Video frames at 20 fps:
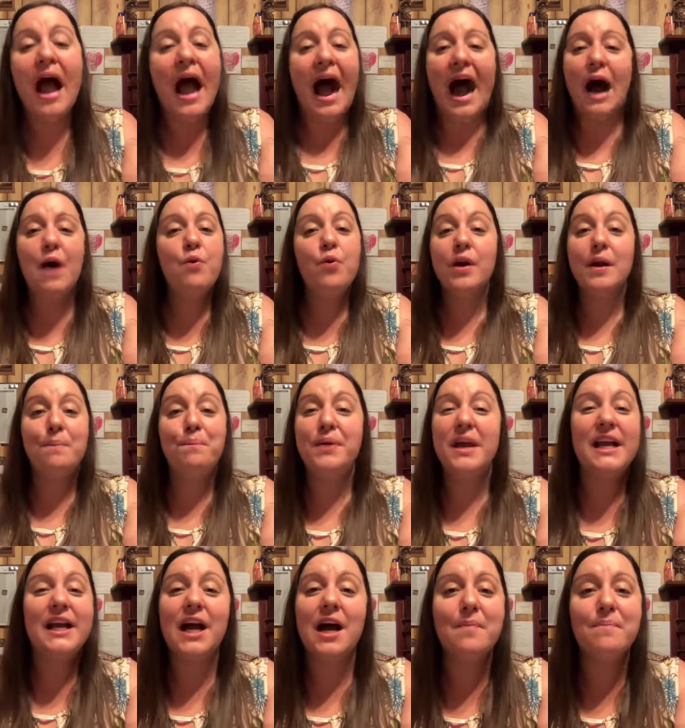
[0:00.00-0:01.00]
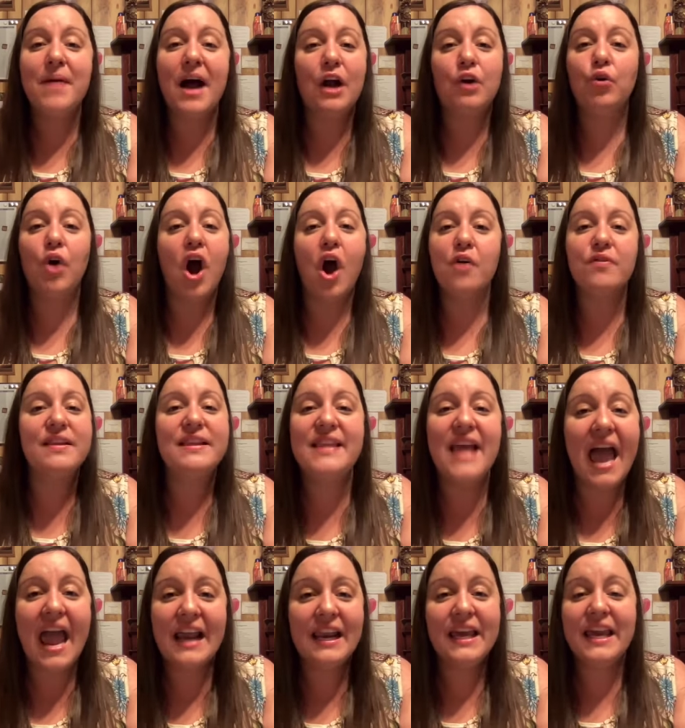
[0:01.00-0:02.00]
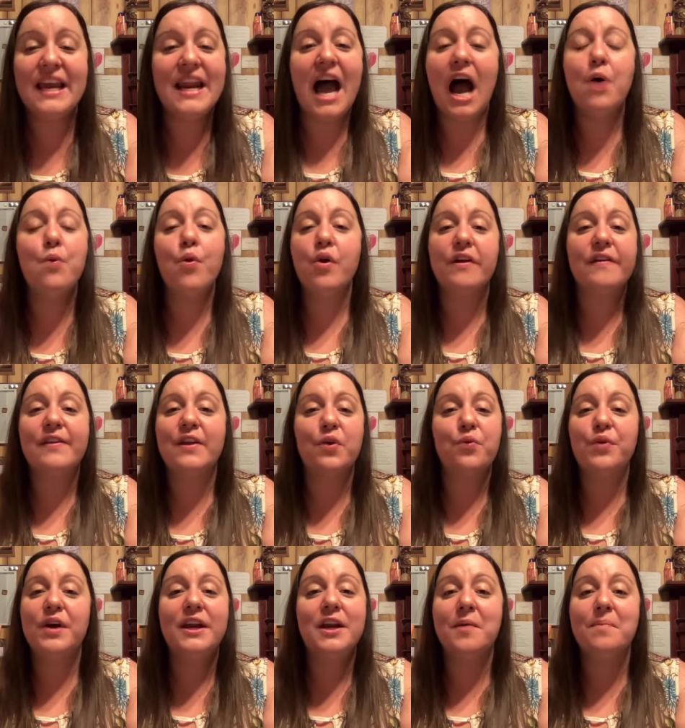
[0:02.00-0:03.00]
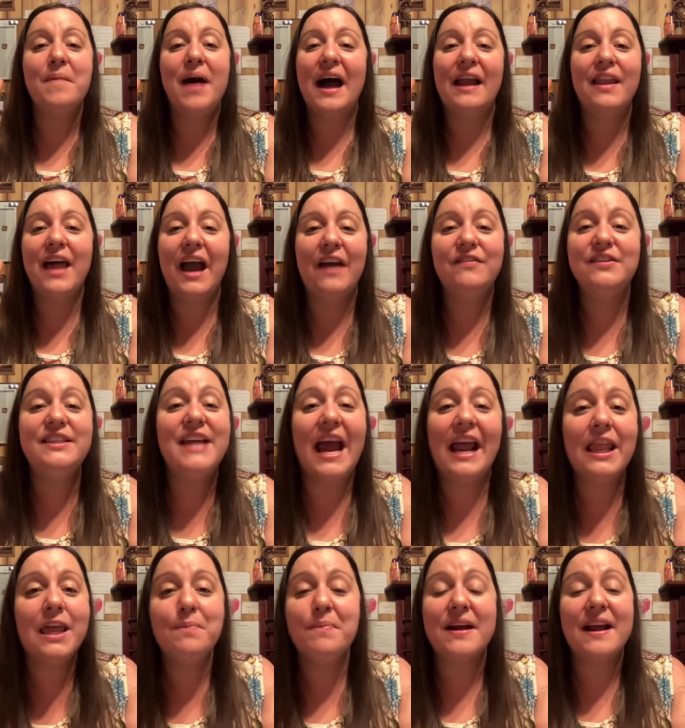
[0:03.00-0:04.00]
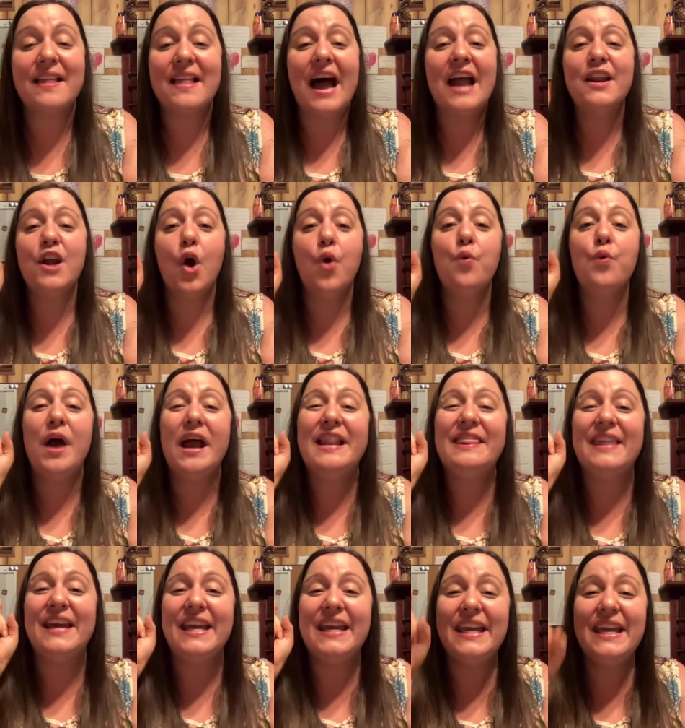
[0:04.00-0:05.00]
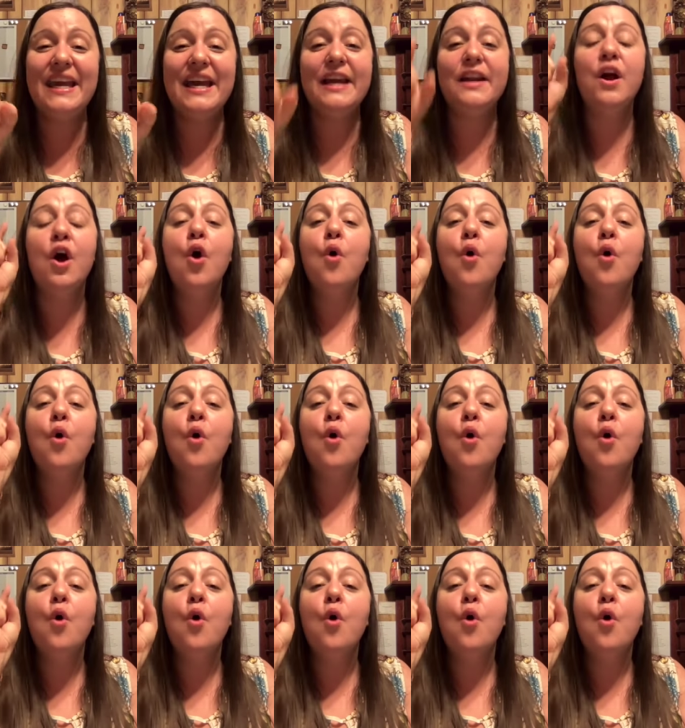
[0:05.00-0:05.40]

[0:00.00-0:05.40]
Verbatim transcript: I want to pick up my cross daily, and I want to surrender my life daily because I know in the end,